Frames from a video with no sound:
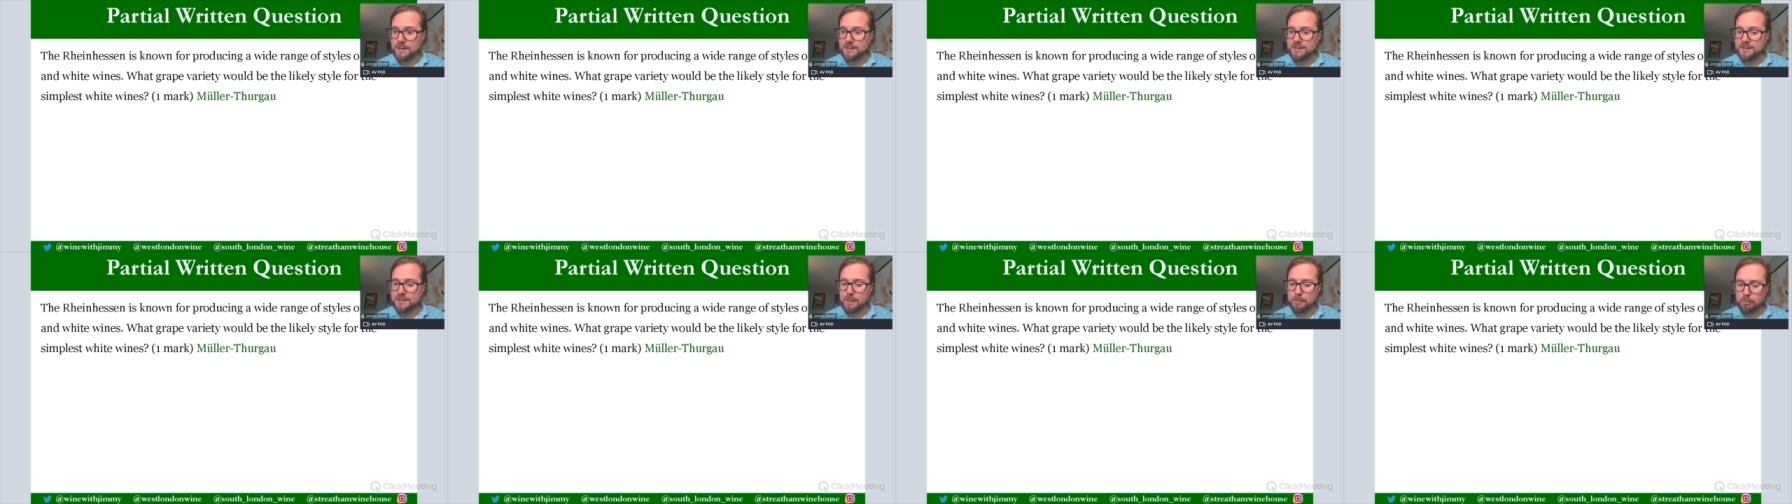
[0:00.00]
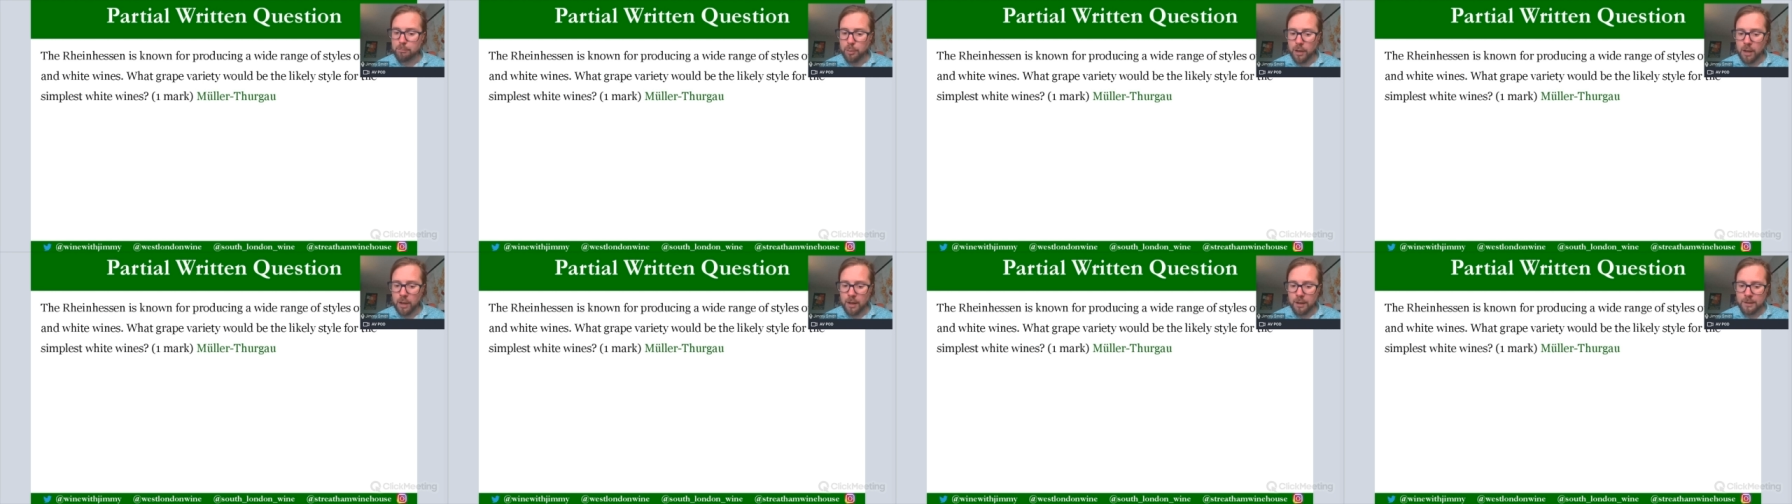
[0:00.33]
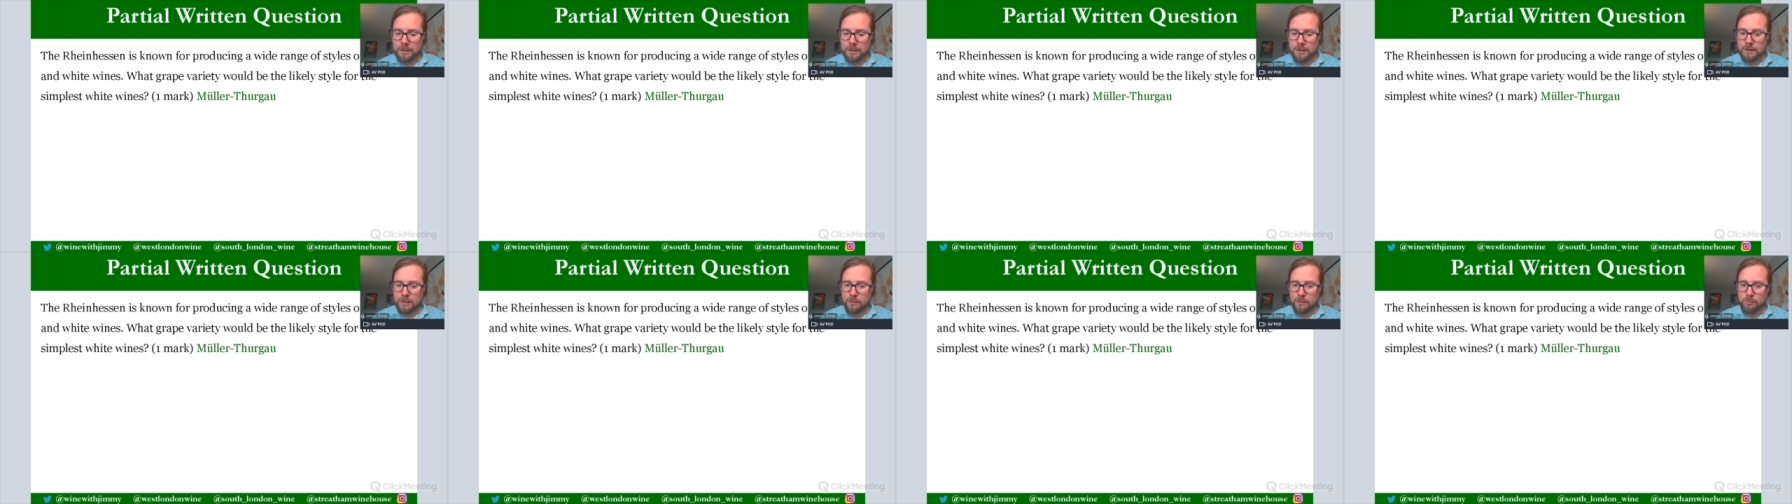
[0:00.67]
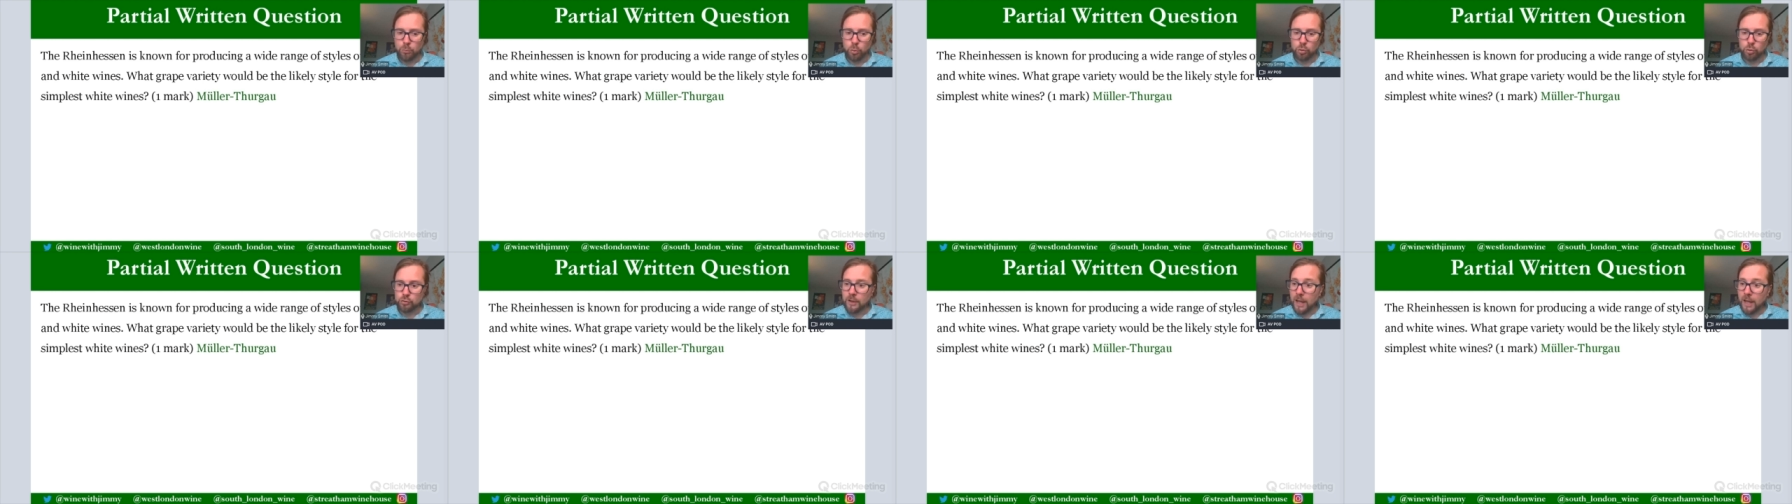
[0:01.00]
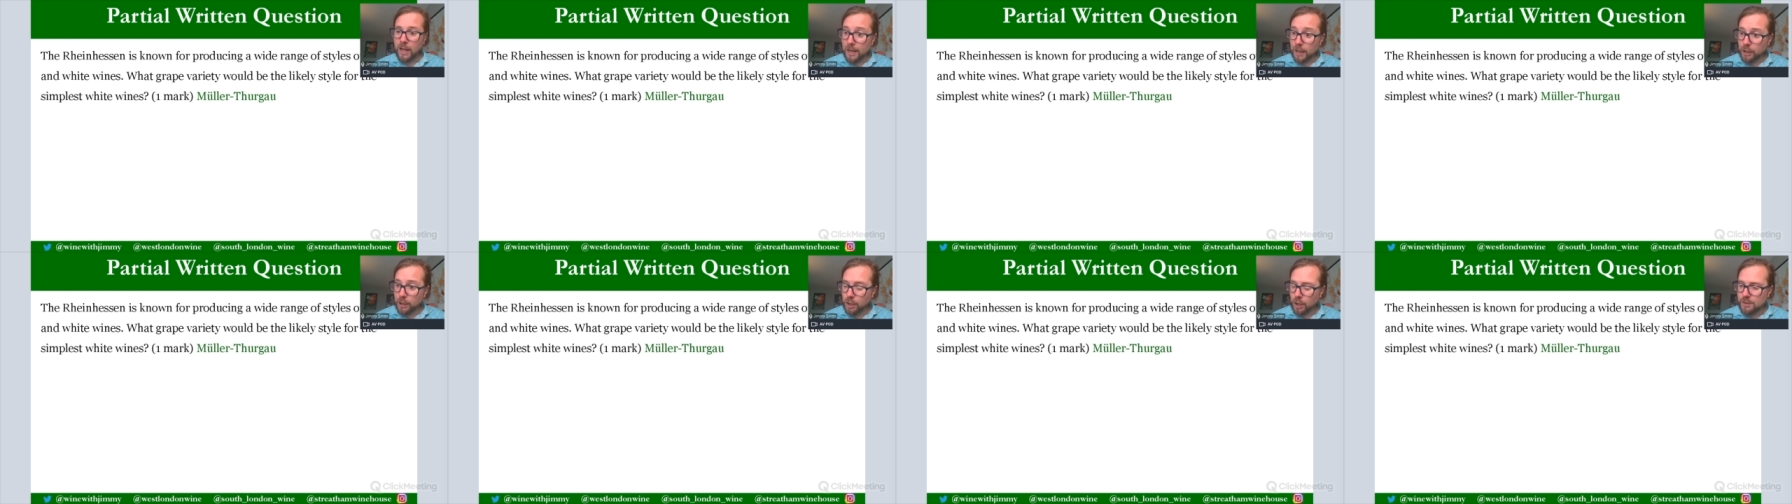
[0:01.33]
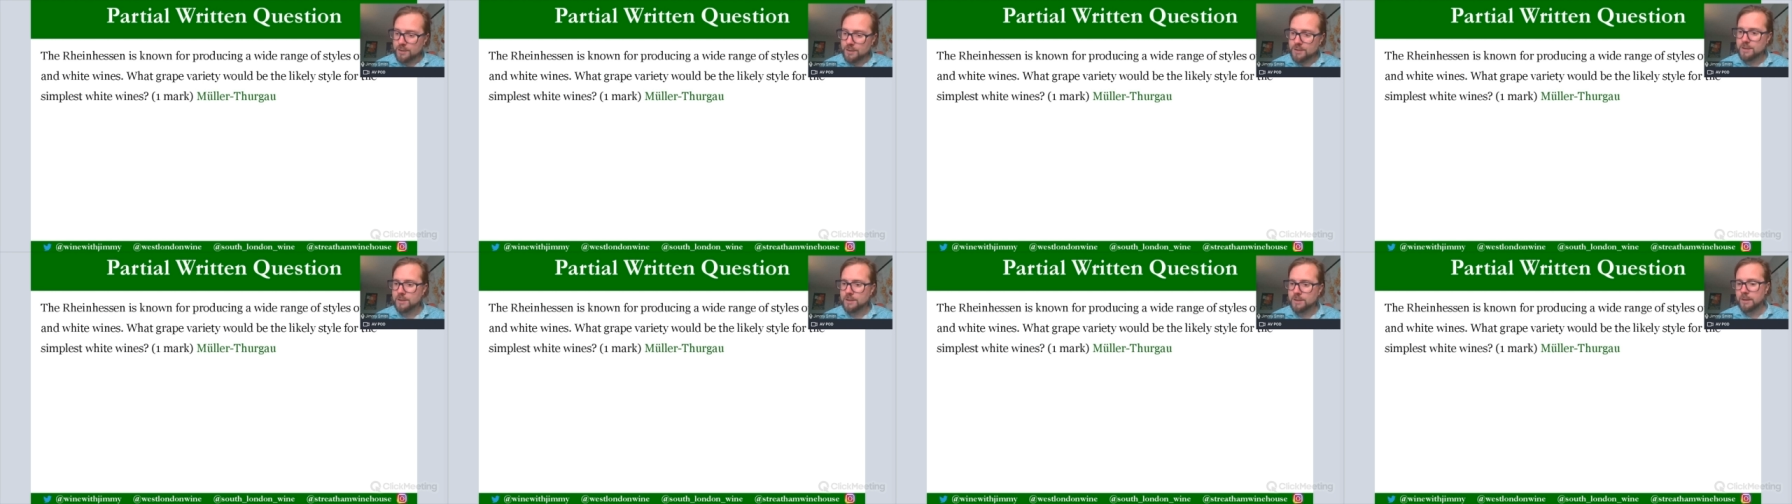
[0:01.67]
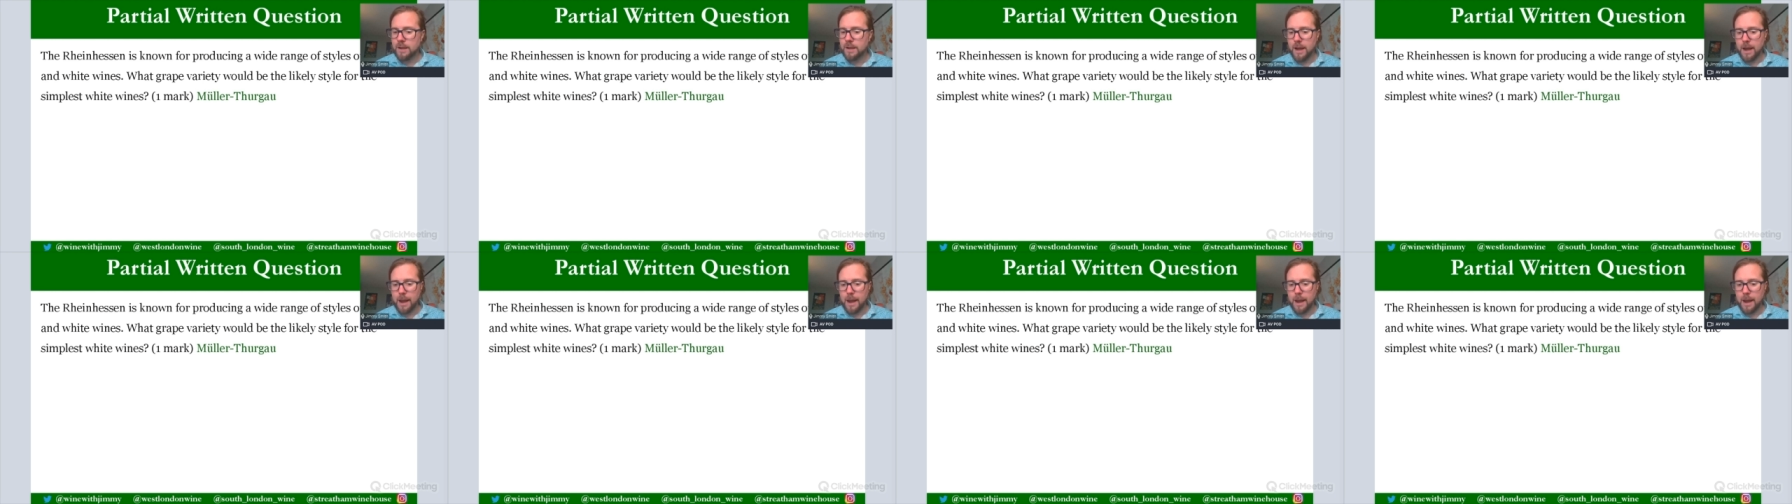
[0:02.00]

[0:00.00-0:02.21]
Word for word: Simpler, more delicate,